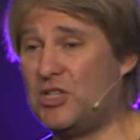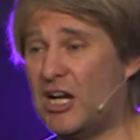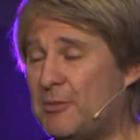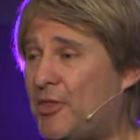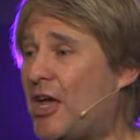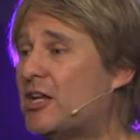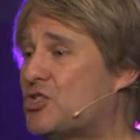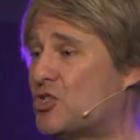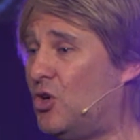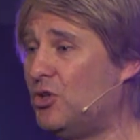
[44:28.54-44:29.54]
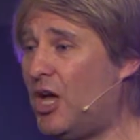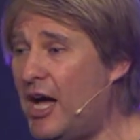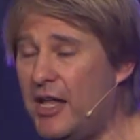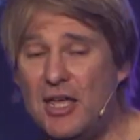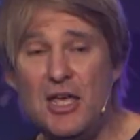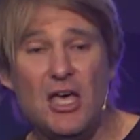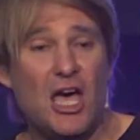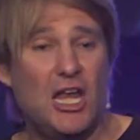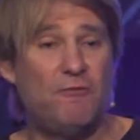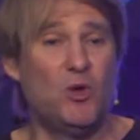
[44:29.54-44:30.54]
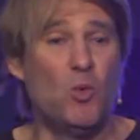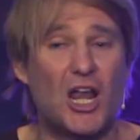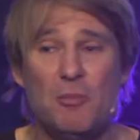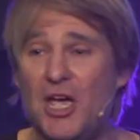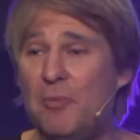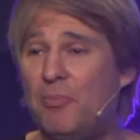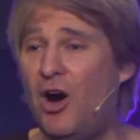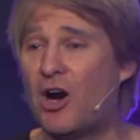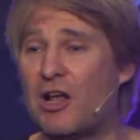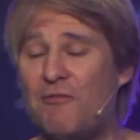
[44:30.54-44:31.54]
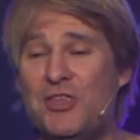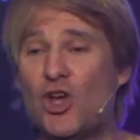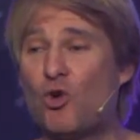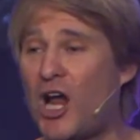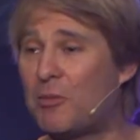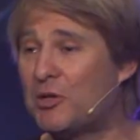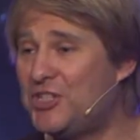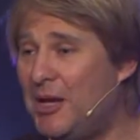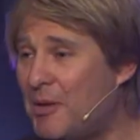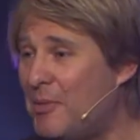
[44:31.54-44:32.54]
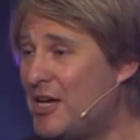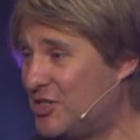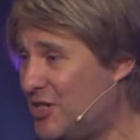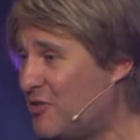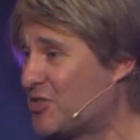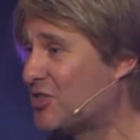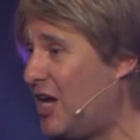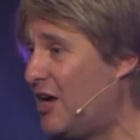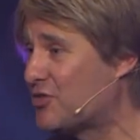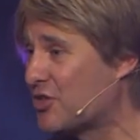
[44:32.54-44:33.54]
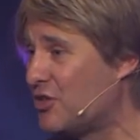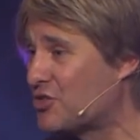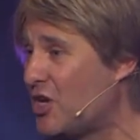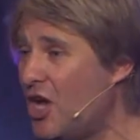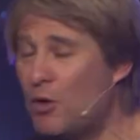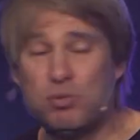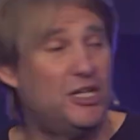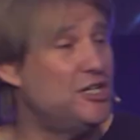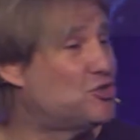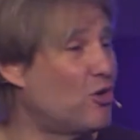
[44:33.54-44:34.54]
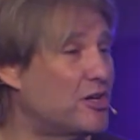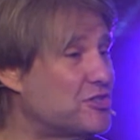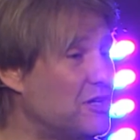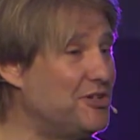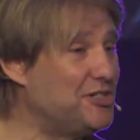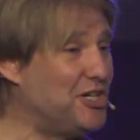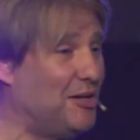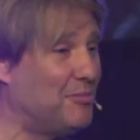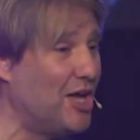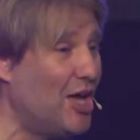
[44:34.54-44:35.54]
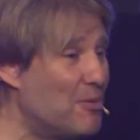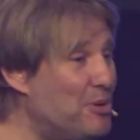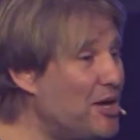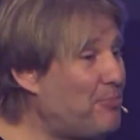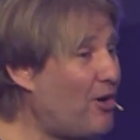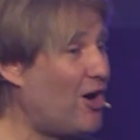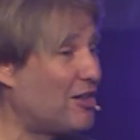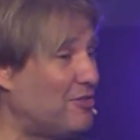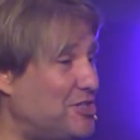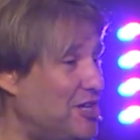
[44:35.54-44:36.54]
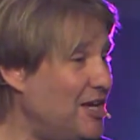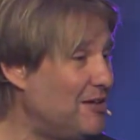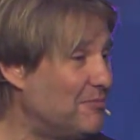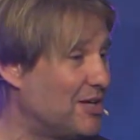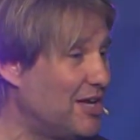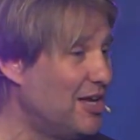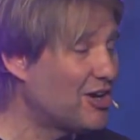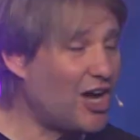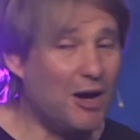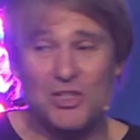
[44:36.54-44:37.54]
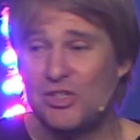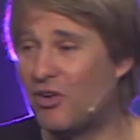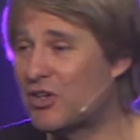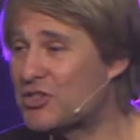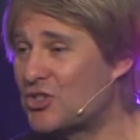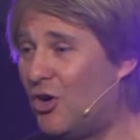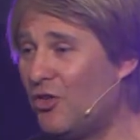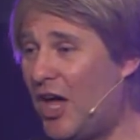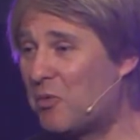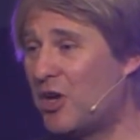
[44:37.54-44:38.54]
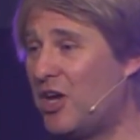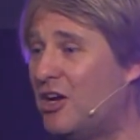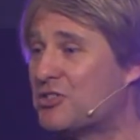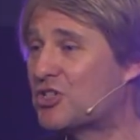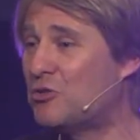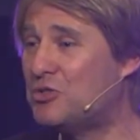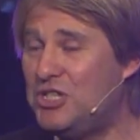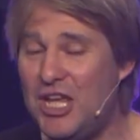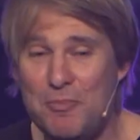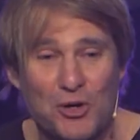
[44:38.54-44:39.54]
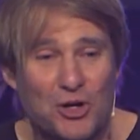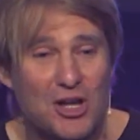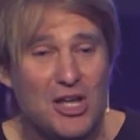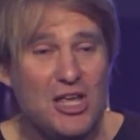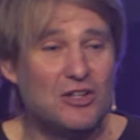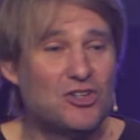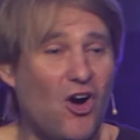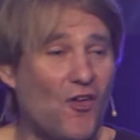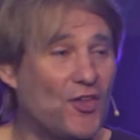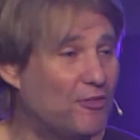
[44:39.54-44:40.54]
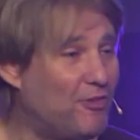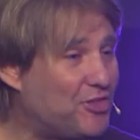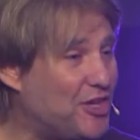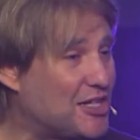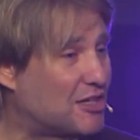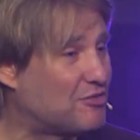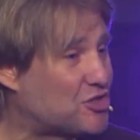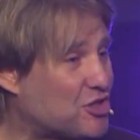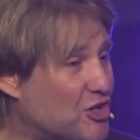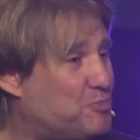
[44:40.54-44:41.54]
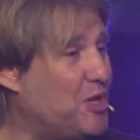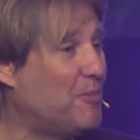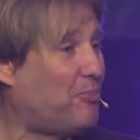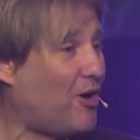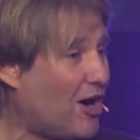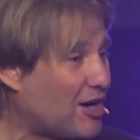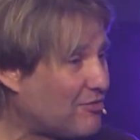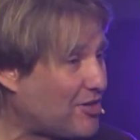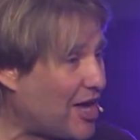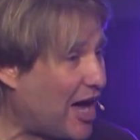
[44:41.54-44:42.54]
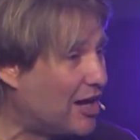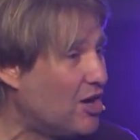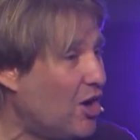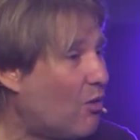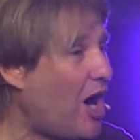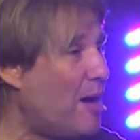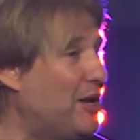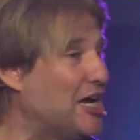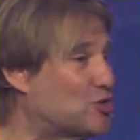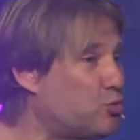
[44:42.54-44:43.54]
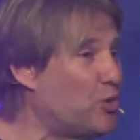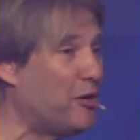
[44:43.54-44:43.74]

talked about that at Soul Night. And if you want to be a part of the incredible team that makes a difference at Life Church, please join a serving team. Be a part of the team. Come into our Soul Night where you hear us go deeper into all the different things of the church. Be a part of that. Why? Because we